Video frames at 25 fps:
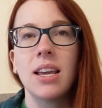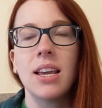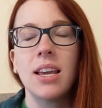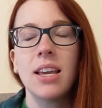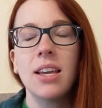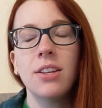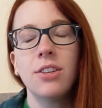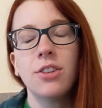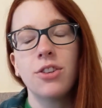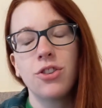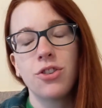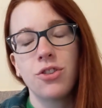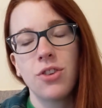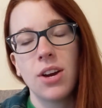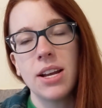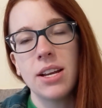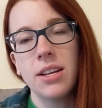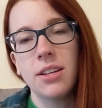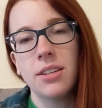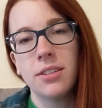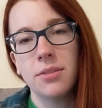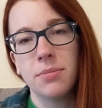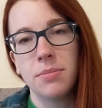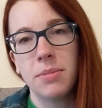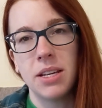it
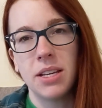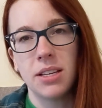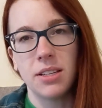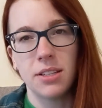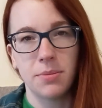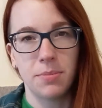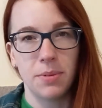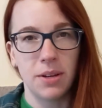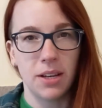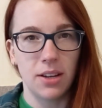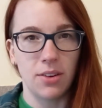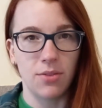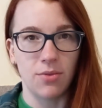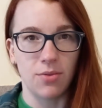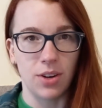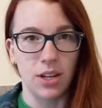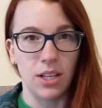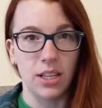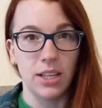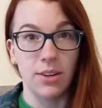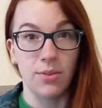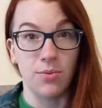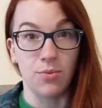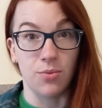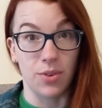strikes me as being
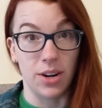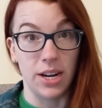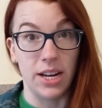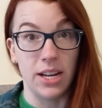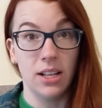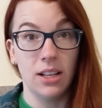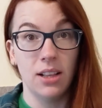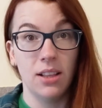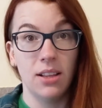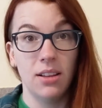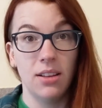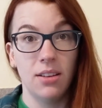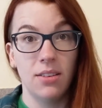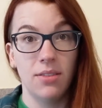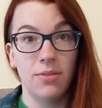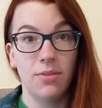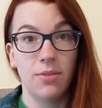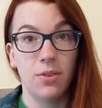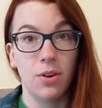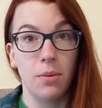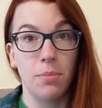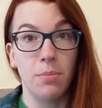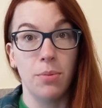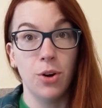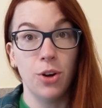really real
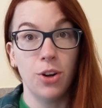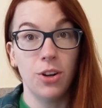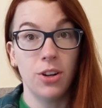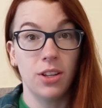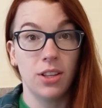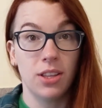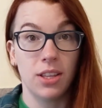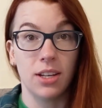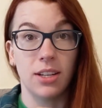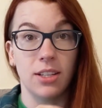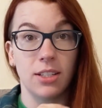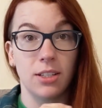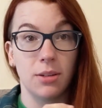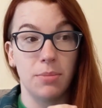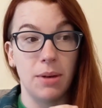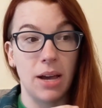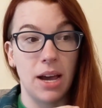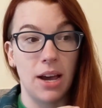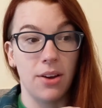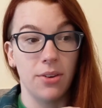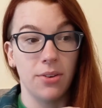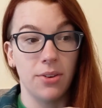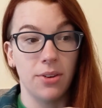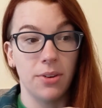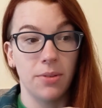for a book that is
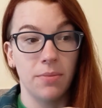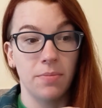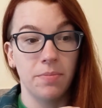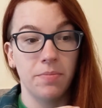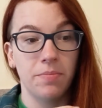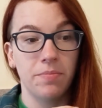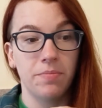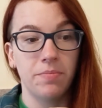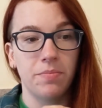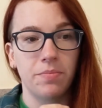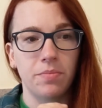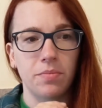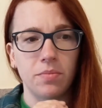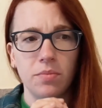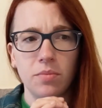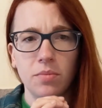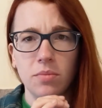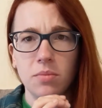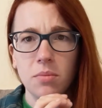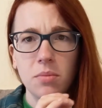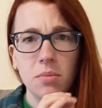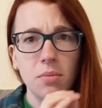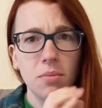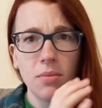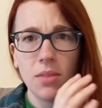about
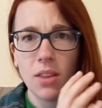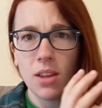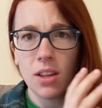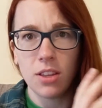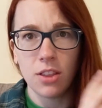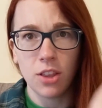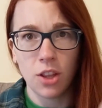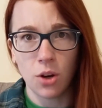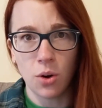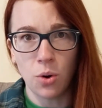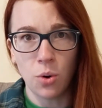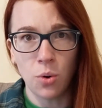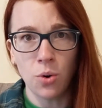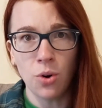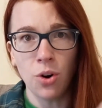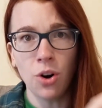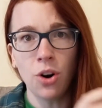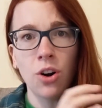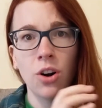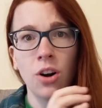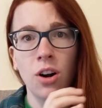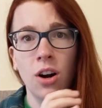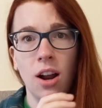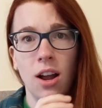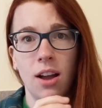the
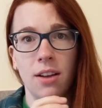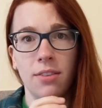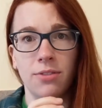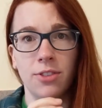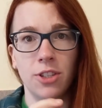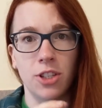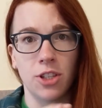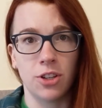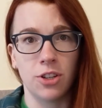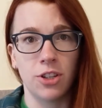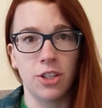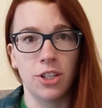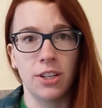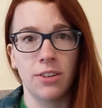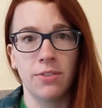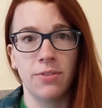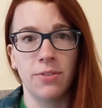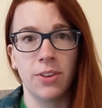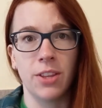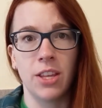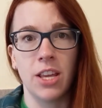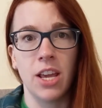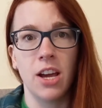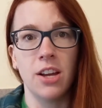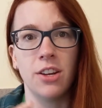horror of searching
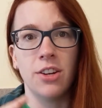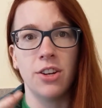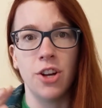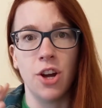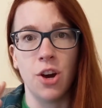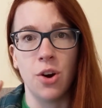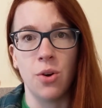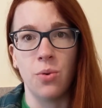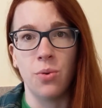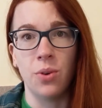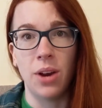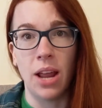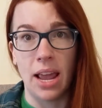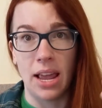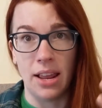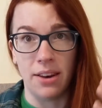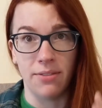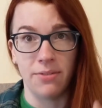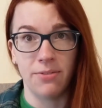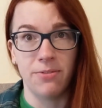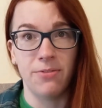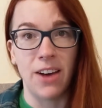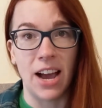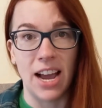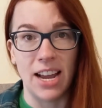for the unknown
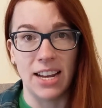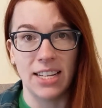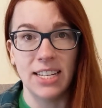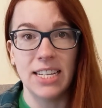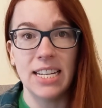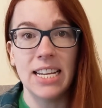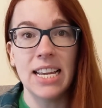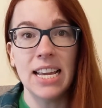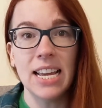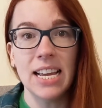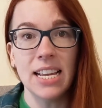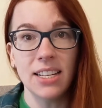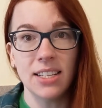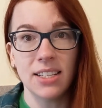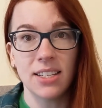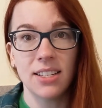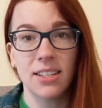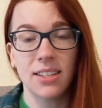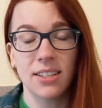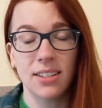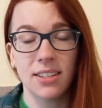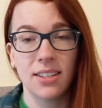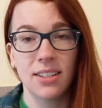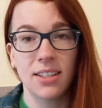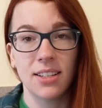and finding it.